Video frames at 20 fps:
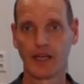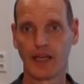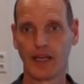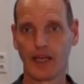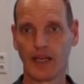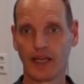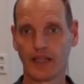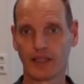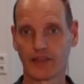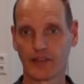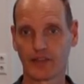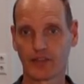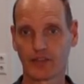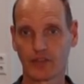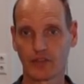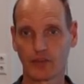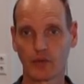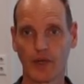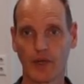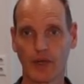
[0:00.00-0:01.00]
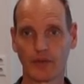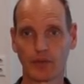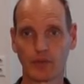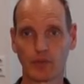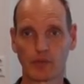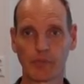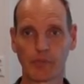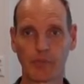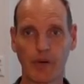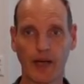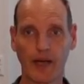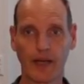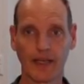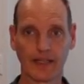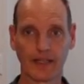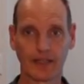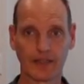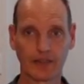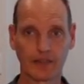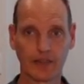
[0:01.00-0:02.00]
and square root pi
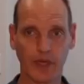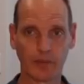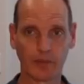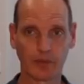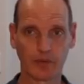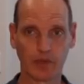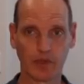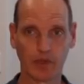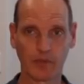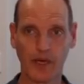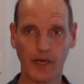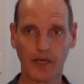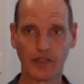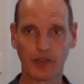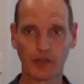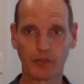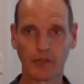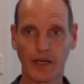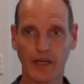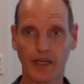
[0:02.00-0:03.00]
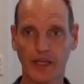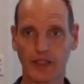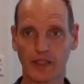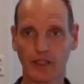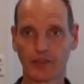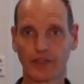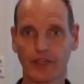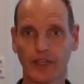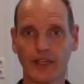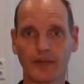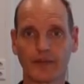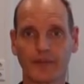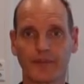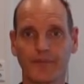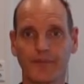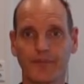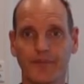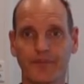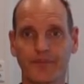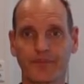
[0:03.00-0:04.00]
hat times 1 minus pi hat over n.
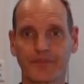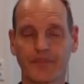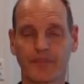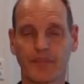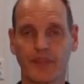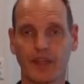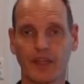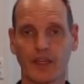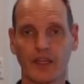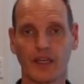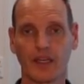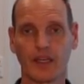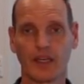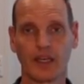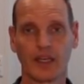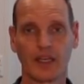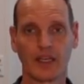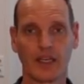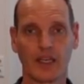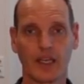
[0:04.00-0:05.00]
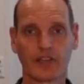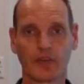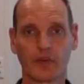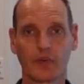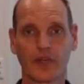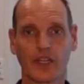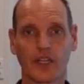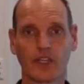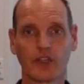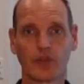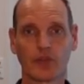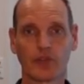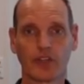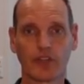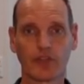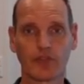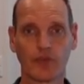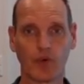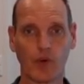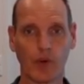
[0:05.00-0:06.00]
Yeah, so we can use
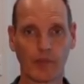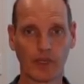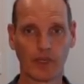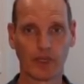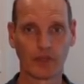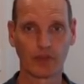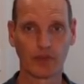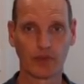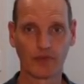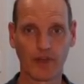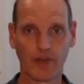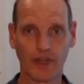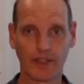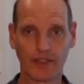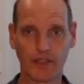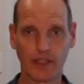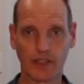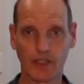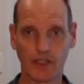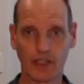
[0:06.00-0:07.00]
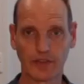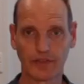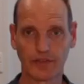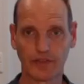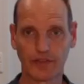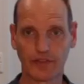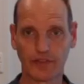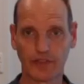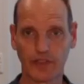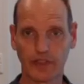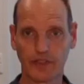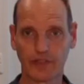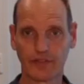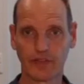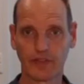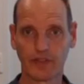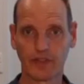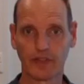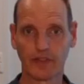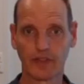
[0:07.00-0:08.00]
this formula to find the confidence
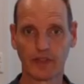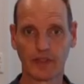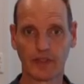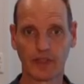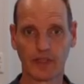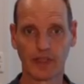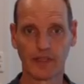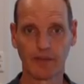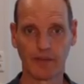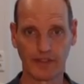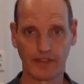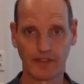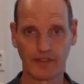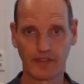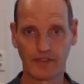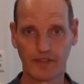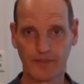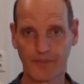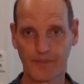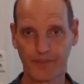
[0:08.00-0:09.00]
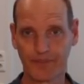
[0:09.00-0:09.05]
interval limits.